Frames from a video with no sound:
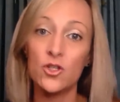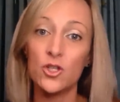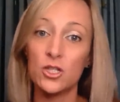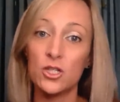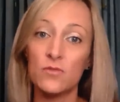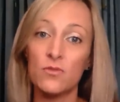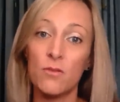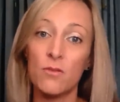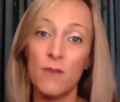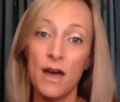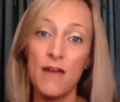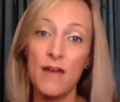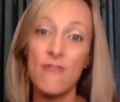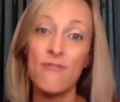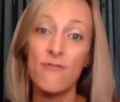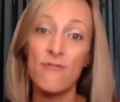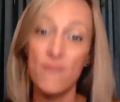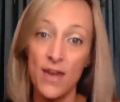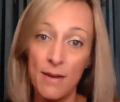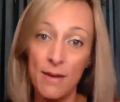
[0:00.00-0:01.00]
just for my
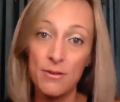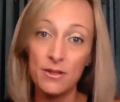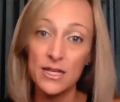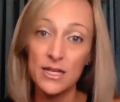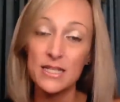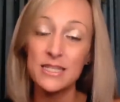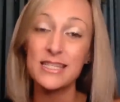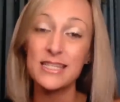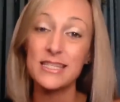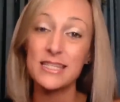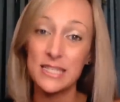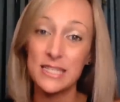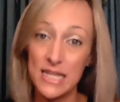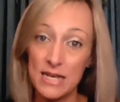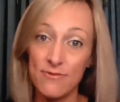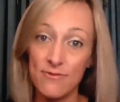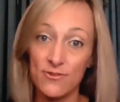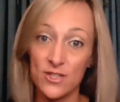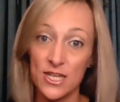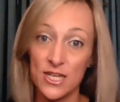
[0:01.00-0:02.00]
family's
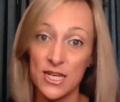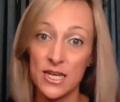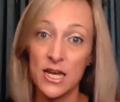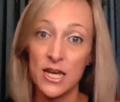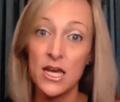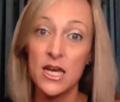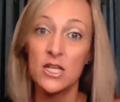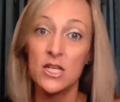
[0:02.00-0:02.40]
safety.